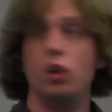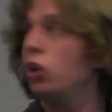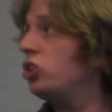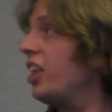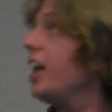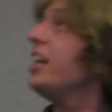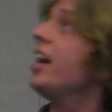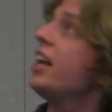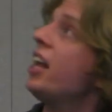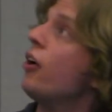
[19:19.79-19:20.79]
So the
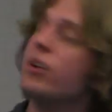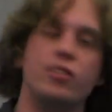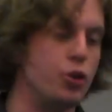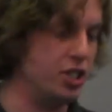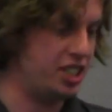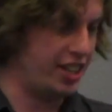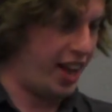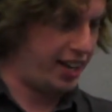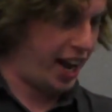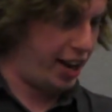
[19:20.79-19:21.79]
idea here is if you can see
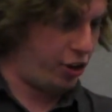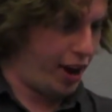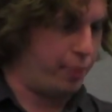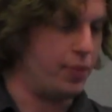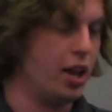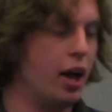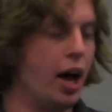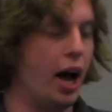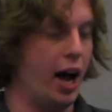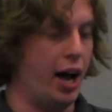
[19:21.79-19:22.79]
that diagram,
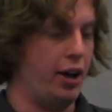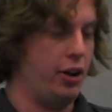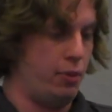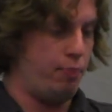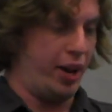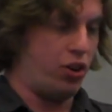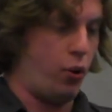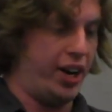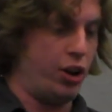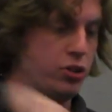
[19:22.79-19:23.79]
uh,
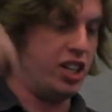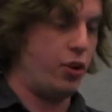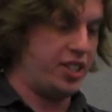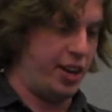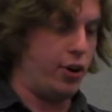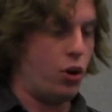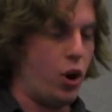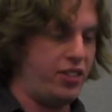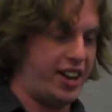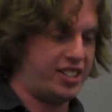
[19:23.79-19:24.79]
Bitcoin goes into a zero
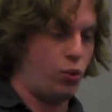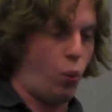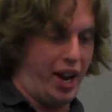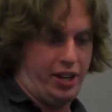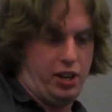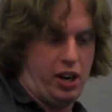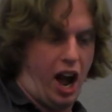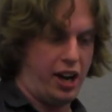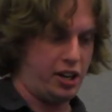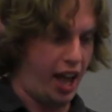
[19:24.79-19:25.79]
coin, that's the white
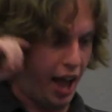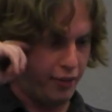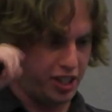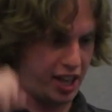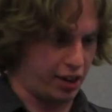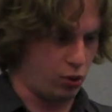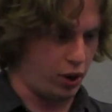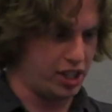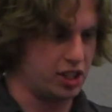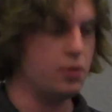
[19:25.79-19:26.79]
non-heavy set
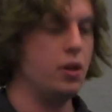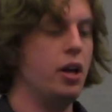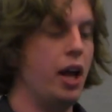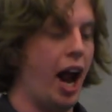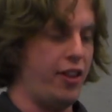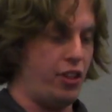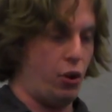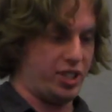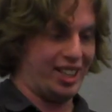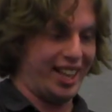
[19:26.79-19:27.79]
coins and then
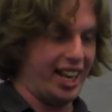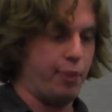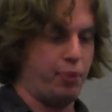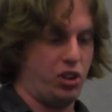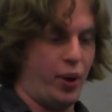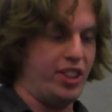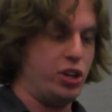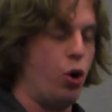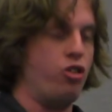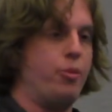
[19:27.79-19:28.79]
there's a link between the
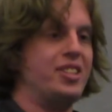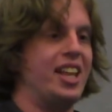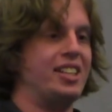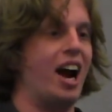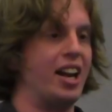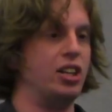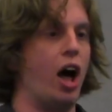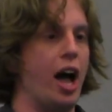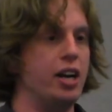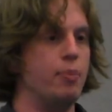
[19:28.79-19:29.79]
two of them that's that dotted
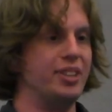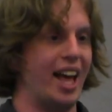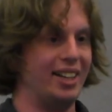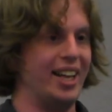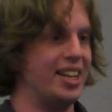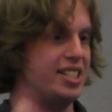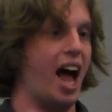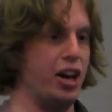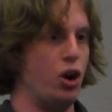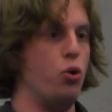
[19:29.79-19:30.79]
line, but that link is
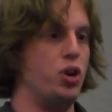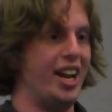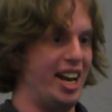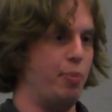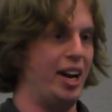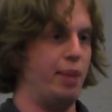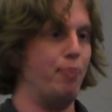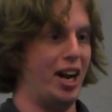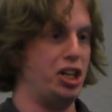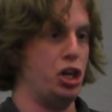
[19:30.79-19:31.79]
not known to anybody
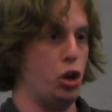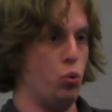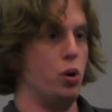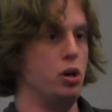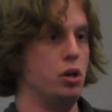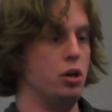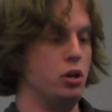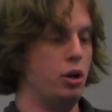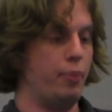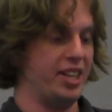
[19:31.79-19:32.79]
but you,
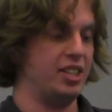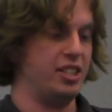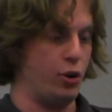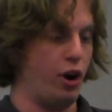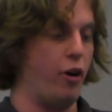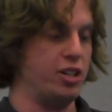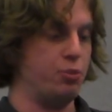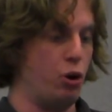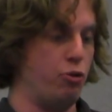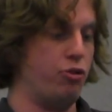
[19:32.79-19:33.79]
because the zero knowledge
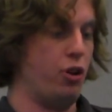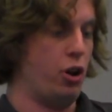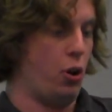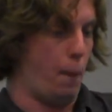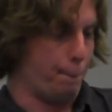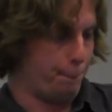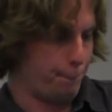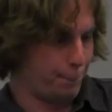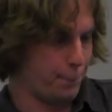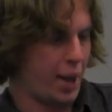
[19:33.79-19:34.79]
proof
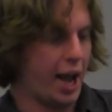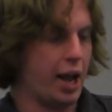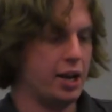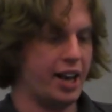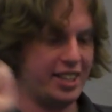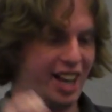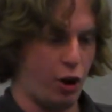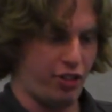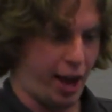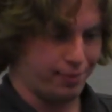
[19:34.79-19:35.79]
takes care of that.